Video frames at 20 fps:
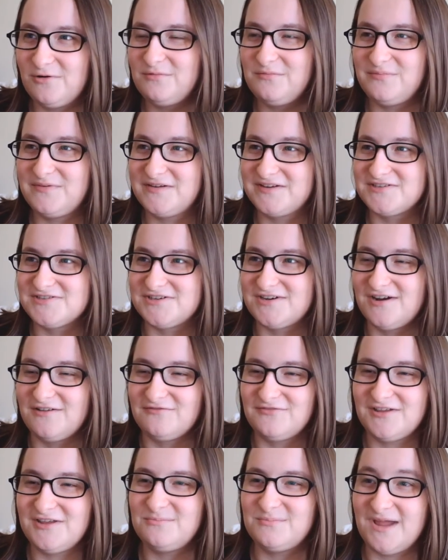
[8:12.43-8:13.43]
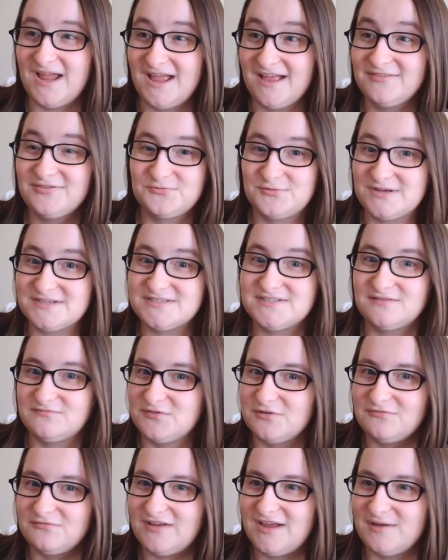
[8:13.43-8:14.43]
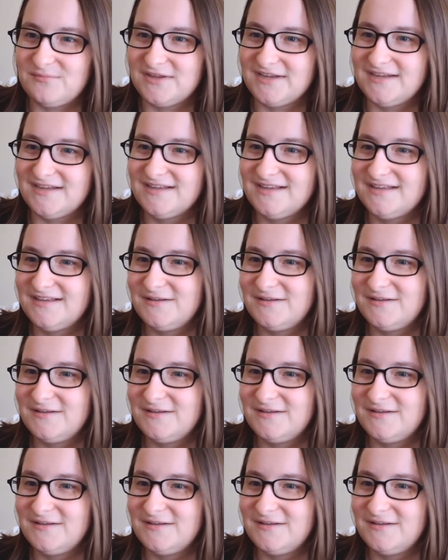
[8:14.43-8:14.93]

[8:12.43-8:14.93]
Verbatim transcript: normal picture of him and the rest of your family.